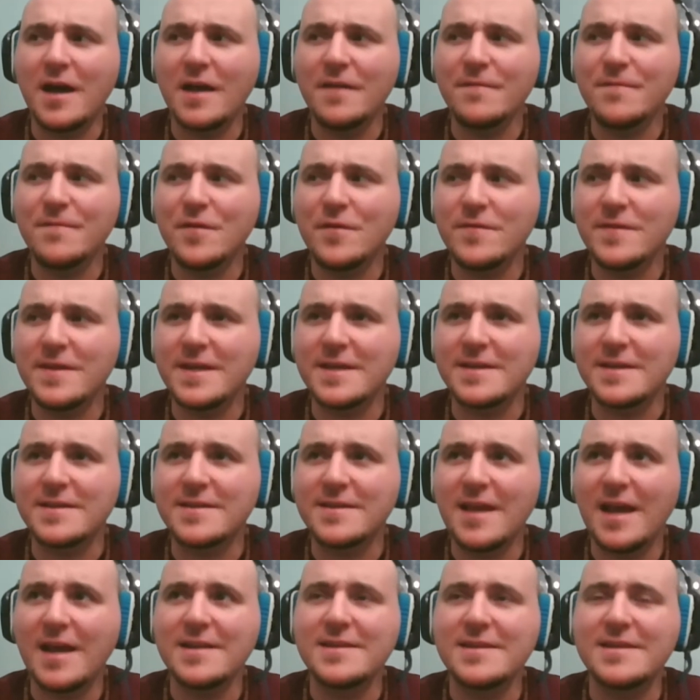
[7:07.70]
only
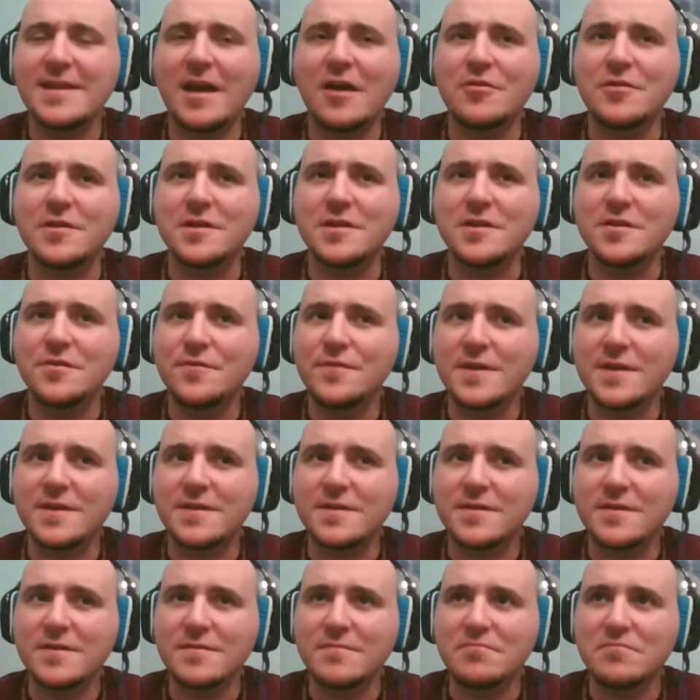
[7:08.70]
sat down to do
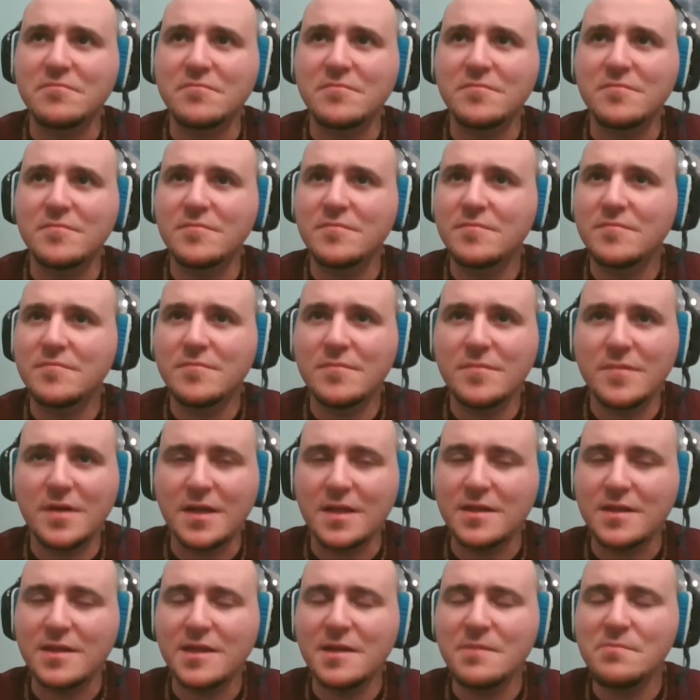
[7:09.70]
this a
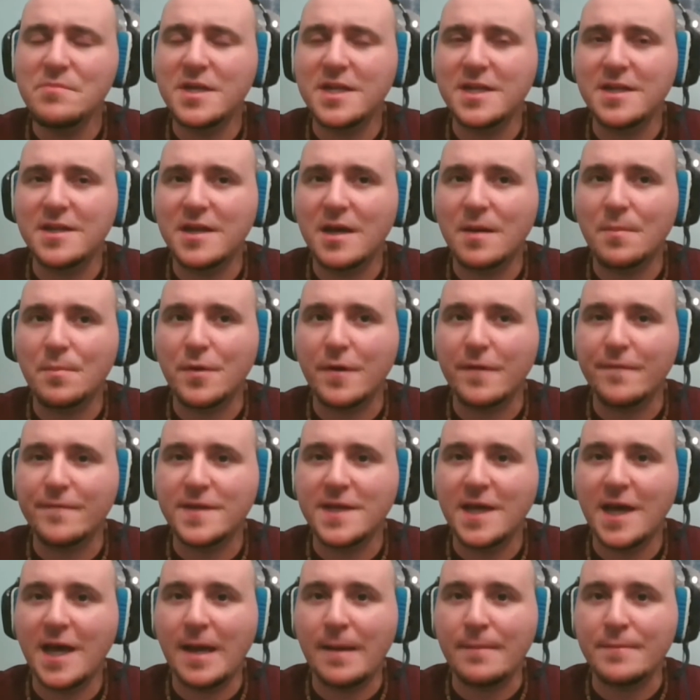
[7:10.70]
limited number of
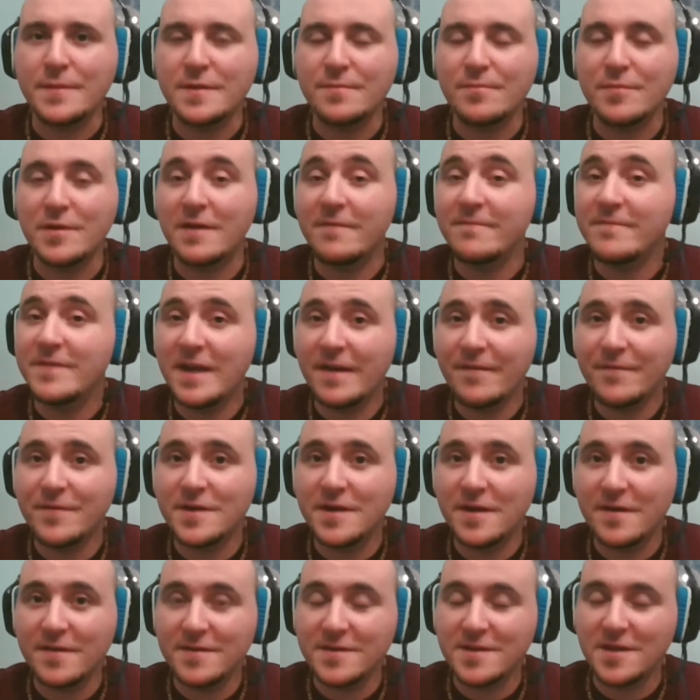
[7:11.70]
times, but I've never
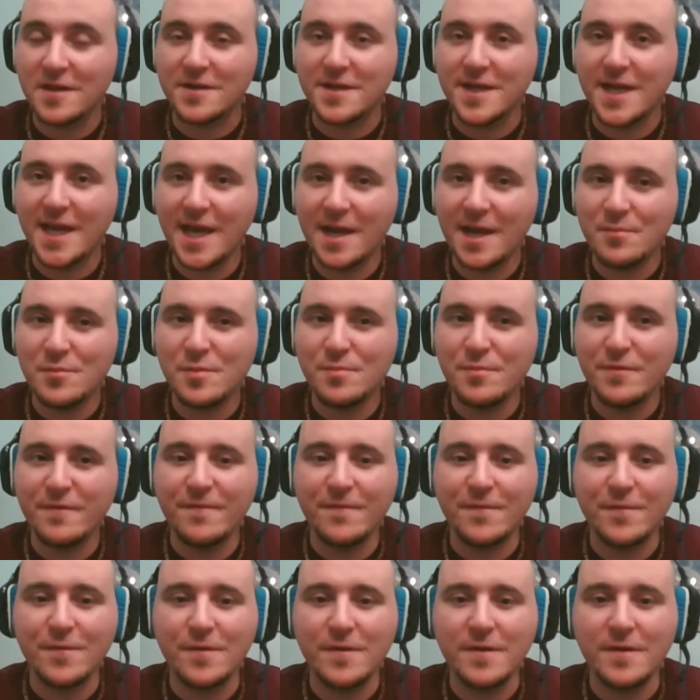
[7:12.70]
done this on camera
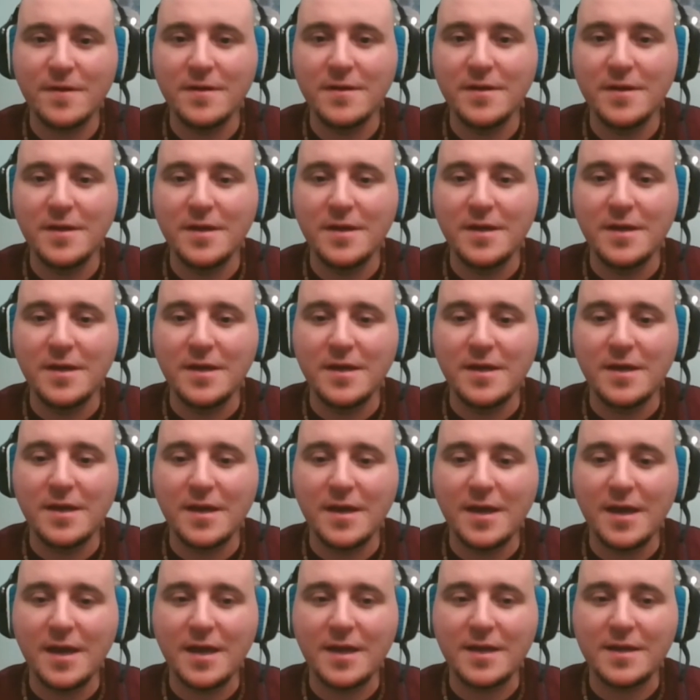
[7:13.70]
before.
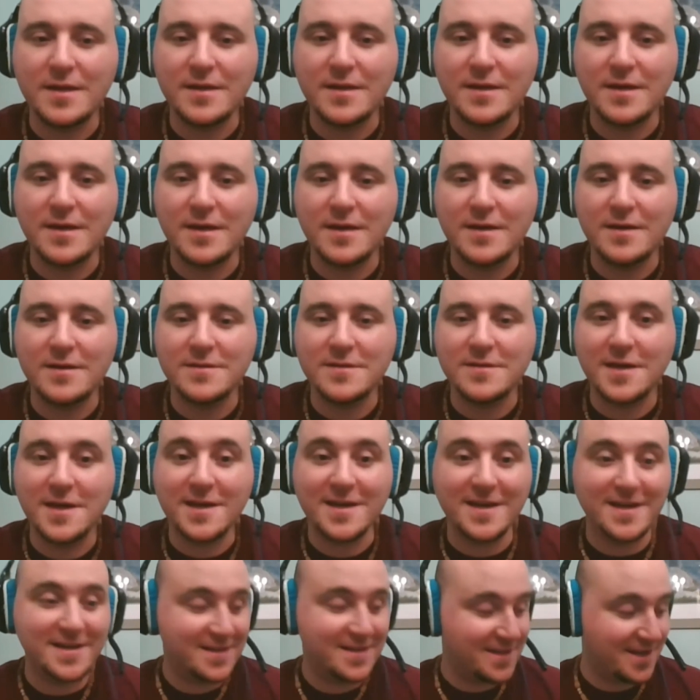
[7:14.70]
And like
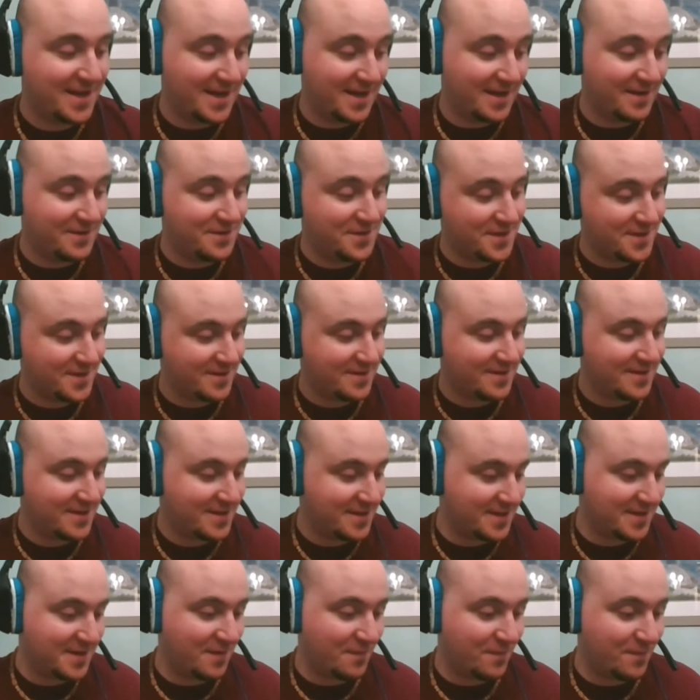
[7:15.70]
I said,
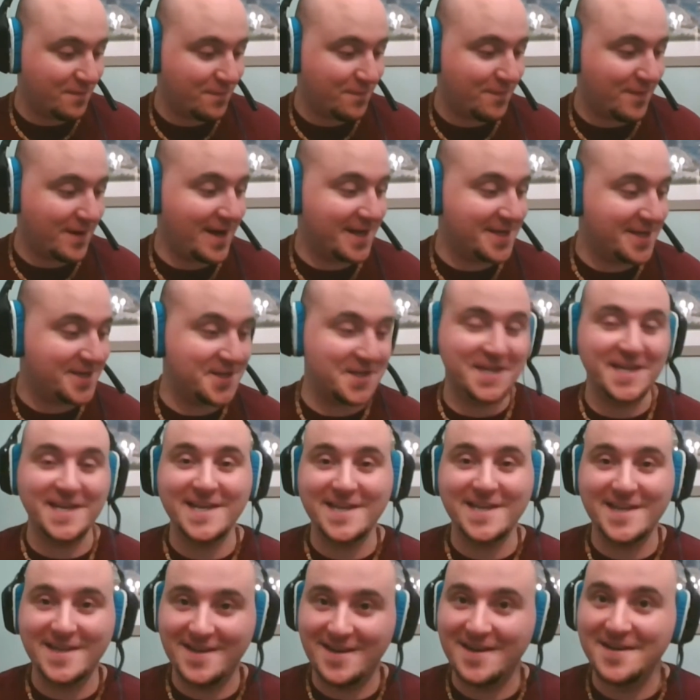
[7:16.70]
this is a fresh
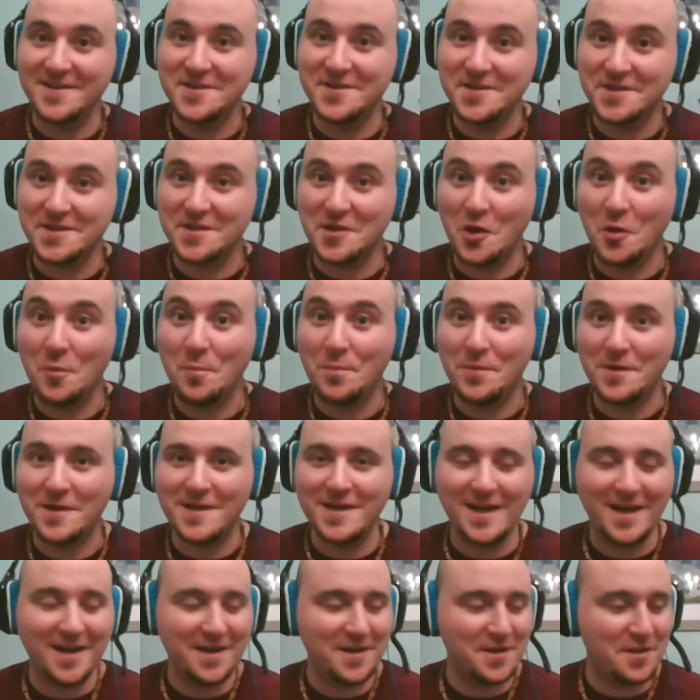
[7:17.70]
Gita. I just opened it
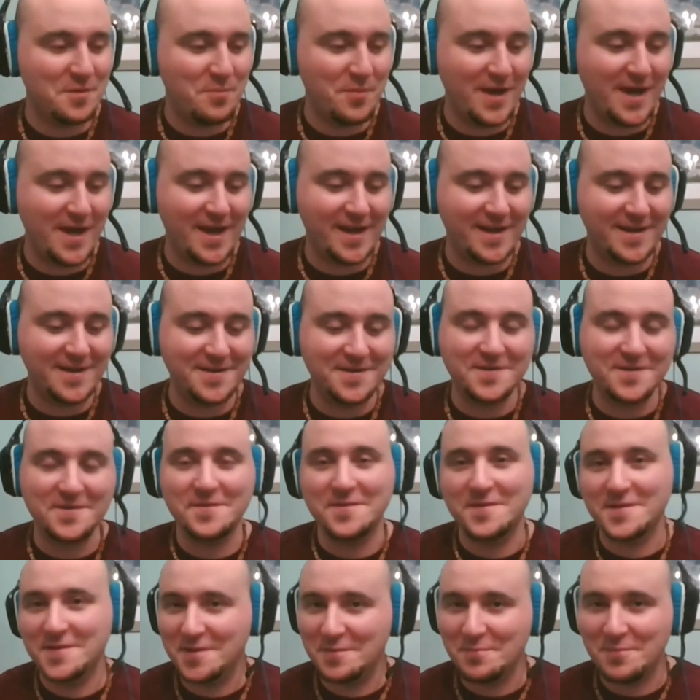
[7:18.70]
out of the package, so
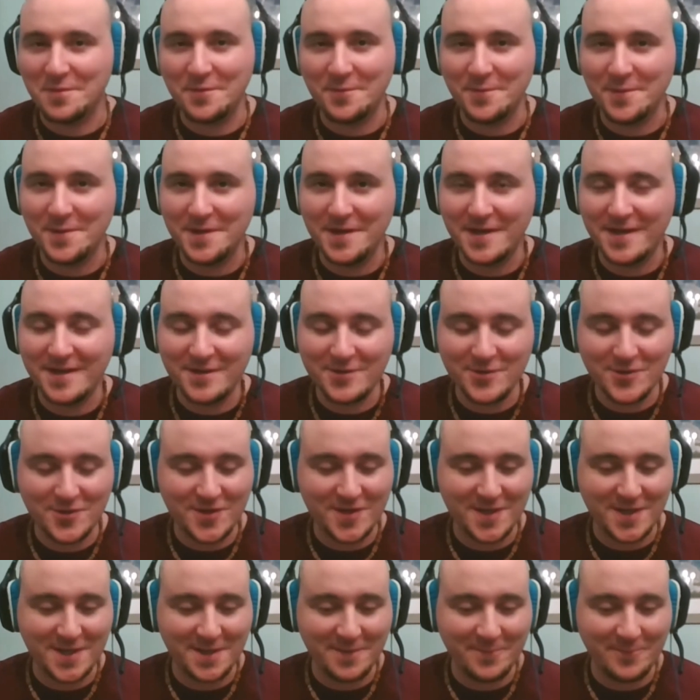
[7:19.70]
this will be really
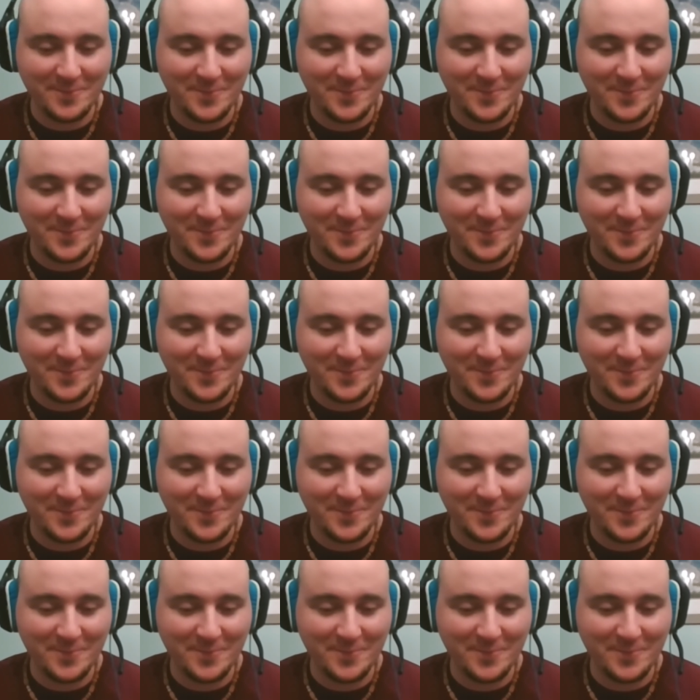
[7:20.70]
interesting.